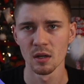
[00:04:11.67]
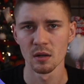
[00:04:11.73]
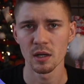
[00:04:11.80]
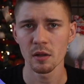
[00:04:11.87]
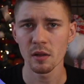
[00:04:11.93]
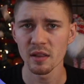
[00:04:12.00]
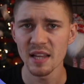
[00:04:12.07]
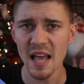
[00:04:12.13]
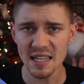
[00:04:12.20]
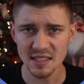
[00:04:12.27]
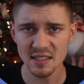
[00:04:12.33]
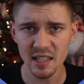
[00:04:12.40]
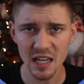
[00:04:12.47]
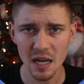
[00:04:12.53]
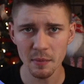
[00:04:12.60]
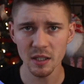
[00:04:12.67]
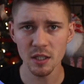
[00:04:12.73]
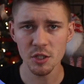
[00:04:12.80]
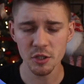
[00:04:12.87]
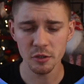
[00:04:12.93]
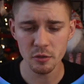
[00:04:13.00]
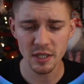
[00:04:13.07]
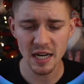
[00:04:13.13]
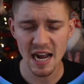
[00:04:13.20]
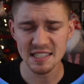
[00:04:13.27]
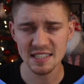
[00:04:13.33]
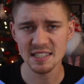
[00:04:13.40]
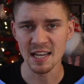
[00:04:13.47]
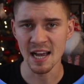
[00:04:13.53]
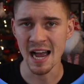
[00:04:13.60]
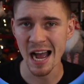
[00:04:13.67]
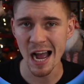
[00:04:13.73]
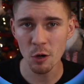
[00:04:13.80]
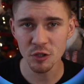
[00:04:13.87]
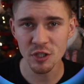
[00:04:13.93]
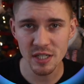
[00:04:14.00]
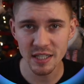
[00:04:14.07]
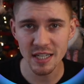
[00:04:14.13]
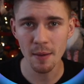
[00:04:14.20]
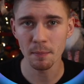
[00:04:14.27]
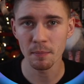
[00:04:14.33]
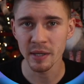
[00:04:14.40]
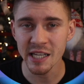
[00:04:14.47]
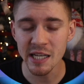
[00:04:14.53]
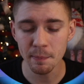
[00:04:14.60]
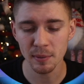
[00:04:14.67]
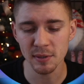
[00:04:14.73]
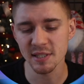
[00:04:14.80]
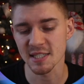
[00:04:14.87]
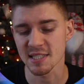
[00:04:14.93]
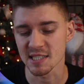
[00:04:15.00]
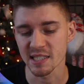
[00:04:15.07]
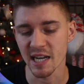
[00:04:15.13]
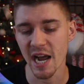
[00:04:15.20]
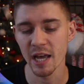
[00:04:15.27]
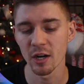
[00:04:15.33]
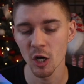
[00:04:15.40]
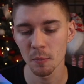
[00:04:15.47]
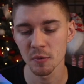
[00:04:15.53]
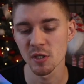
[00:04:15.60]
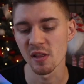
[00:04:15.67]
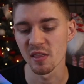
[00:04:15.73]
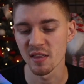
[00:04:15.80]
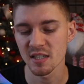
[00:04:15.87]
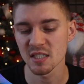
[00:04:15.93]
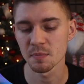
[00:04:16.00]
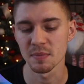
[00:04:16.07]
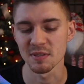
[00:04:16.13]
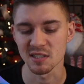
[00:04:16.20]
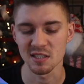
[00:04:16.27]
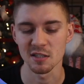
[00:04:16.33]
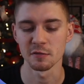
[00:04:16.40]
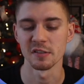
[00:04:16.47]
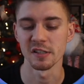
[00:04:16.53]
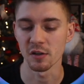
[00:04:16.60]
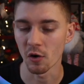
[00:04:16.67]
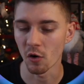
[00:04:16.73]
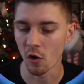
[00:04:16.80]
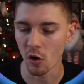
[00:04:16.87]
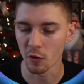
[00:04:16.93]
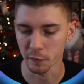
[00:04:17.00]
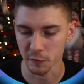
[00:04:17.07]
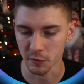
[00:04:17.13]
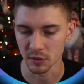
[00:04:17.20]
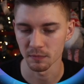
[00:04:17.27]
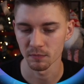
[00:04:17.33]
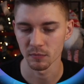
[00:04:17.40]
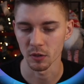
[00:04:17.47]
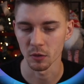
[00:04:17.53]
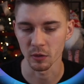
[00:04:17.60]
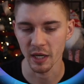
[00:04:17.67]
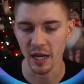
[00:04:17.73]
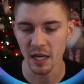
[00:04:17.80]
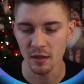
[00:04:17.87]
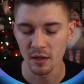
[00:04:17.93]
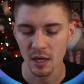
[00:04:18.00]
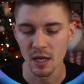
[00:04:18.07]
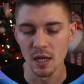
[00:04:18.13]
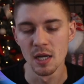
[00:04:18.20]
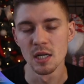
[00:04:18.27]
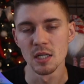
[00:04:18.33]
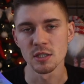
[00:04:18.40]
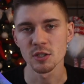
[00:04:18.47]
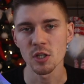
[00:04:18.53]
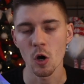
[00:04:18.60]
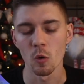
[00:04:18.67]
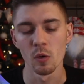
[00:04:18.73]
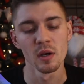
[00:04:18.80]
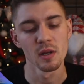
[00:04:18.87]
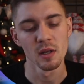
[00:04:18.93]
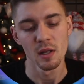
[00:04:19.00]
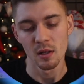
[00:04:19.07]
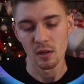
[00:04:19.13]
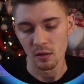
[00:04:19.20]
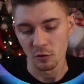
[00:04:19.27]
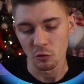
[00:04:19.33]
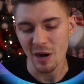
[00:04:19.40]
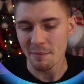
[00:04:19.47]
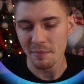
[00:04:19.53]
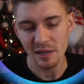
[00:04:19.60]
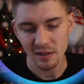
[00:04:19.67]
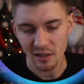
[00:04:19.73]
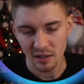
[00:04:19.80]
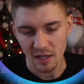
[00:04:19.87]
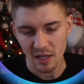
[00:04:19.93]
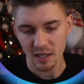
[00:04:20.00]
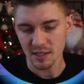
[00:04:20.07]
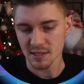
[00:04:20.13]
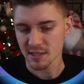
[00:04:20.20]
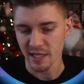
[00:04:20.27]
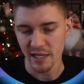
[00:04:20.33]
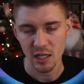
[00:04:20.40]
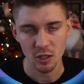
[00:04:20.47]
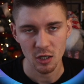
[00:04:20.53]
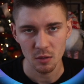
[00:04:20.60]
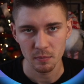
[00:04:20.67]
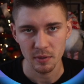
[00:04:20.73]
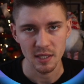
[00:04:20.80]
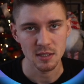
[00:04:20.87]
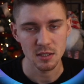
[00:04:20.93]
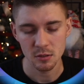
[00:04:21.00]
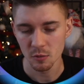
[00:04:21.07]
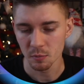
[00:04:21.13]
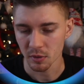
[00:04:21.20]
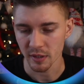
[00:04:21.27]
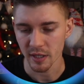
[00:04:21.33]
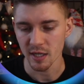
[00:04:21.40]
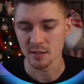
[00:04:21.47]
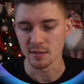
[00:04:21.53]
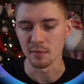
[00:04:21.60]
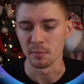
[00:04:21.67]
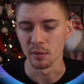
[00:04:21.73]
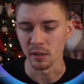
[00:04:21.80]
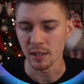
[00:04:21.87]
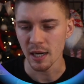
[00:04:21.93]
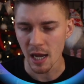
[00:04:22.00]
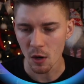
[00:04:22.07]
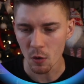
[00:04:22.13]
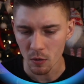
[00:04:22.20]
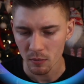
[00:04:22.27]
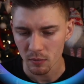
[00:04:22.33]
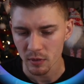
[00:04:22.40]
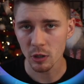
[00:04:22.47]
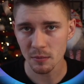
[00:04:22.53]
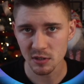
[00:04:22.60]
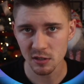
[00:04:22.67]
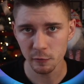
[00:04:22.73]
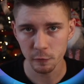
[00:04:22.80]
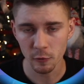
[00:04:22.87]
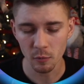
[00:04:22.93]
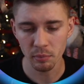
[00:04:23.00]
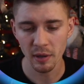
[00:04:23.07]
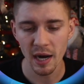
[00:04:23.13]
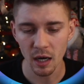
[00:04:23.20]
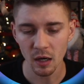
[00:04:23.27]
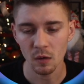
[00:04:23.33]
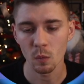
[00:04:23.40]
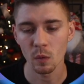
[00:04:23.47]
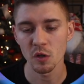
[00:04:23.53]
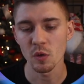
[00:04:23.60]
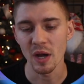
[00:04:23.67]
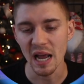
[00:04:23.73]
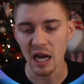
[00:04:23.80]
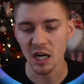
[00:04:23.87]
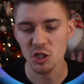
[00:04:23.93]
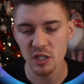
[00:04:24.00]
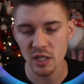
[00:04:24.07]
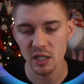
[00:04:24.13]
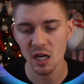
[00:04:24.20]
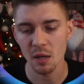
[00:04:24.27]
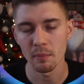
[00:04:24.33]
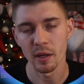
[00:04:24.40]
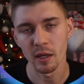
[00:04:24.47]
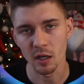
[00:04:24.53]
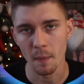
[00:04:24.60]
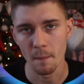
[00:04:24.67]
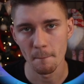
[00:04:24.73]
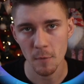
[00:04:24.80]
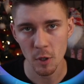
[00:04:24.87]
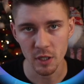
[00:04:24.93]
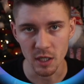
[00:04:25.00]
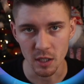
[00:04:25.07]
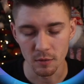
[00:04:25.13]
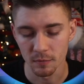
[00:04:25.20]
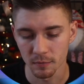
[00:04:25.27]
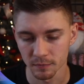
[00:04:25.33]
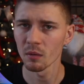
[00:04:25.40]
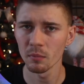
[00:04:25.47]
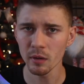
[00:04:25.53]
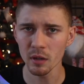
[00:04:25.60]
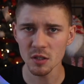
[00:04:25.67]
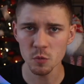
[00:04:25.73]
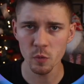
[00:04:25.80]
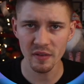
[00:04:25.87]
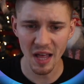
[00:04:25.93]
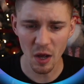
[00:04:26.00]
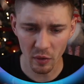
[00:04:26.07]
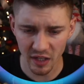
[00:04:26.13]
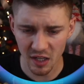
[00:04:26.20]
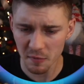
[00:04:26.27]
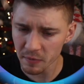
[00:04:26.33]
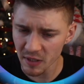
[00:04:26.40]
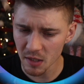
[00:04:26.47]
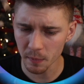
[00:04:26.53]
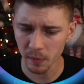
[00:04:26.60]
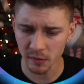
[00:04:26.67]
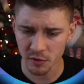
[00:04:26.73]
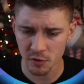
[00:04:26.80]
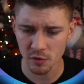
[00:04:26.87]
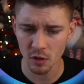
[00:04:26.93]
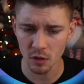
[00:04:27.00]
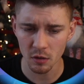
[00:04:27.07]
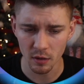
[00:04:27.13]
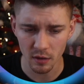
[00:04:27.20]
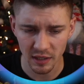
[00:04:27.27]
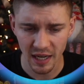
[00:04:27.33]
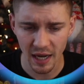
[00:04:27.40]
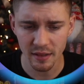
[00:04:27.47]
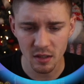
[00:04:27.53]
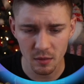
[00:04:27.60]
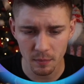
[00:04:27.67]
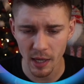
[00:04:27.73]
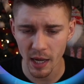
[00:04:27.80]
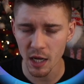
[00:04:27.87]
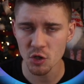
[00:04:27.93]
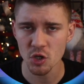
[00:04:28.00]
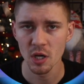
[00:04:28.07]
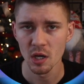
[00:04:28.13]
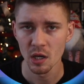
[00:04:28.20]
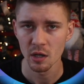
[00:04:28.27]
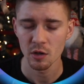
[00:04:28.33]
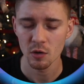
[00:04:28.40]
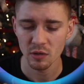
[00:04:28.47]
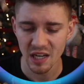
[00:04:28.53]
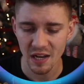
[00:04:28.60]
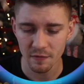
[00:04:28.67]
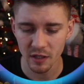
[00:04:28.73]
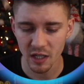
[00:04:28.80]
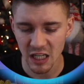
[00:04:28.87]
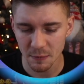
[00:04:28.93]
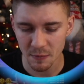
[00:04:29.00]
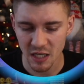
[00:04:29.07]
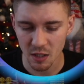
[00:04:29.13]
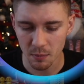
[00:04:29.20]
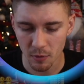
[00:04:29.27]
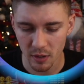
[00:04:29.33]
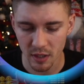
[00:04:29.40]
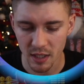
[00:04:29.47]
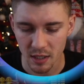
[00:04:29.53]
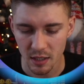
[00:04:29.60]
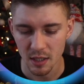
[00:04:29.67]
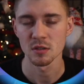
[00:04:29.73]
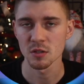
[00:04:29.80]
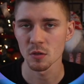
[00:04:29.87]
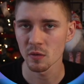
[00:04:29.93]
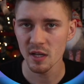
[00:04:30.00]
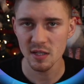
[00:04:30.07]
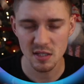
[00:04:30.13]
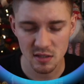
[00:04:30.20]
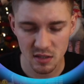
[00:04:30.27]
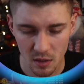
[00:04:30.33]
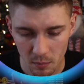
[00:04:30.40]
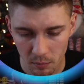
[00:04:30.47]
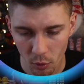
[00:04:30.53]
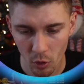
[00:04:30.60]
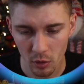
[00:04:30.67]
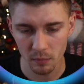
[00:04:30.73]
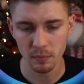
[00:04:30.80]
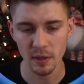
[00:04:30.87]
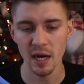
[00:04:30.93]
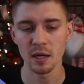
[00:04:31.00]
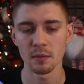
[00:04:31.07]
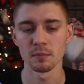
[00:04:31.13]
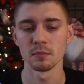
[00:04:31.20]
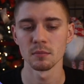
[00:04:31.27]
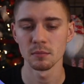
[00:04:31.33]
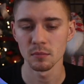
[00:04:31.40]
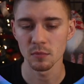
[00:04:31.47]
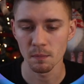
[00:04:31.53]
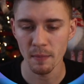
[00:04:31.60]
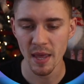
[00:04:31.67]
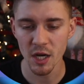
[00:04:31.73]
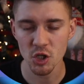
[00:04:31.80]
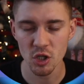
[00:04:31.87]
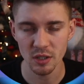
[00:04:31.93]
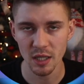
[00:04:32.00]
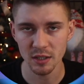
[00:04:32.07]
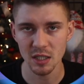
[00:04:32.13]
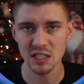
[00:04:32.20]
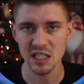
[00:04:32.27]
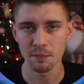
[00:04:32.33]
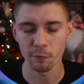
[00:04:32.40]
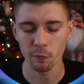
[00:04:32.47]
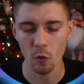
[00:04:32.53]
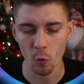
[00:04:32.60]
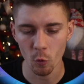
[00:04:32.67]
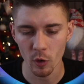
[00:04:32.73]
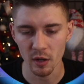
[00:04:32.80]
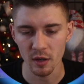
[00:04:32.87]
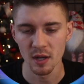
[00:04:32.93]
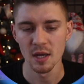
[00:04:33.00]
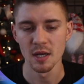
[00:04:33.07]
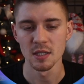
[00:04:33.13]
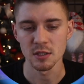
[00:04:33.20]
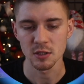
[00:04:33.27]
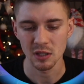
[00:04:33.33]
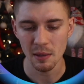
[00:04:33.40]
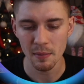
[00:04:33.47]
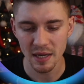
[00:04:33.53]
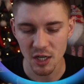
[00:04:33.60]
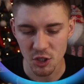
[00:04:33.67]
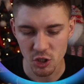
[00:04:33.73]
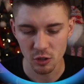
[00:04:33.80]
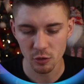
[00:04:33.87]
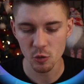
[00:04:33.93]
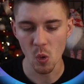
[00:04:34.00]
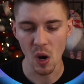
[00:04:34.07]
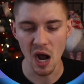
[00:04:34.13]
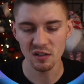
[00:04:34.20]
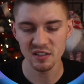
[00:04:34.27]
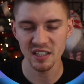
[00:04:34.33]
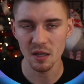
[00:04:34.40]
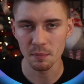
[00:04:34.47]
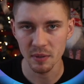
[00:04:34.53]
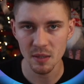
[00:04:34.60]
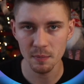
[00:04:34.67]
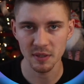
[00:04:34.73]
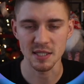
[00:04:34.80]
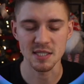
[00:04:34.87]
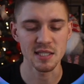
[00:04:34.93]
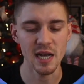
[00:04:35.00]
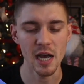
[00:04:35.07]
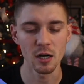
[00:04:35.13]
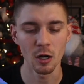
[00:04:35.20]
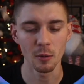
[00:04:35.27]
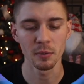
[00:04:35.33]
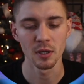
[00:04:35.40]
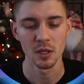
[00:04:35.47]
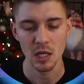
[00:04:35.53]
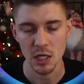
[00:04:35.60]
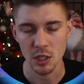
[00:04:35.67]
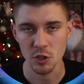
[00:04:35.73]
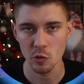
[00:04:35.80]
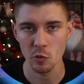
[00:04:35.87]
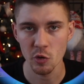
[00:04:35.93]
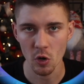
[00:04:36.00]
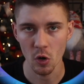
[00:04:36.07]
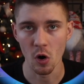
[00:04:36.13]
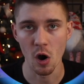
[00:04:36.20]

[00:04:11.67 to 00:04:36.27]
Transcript: Now, the next thing I'm going to show you guys is how to get people to sign up to this specific offer, okay? So grabbing the link and signing up is super easy, but now comes the fun part where you're actually going to make money. Because without getting people to your landing page, you're never going to make money. So this is the important part. Make sure not to skip forward. So let me guys show you how to get people to sign up to your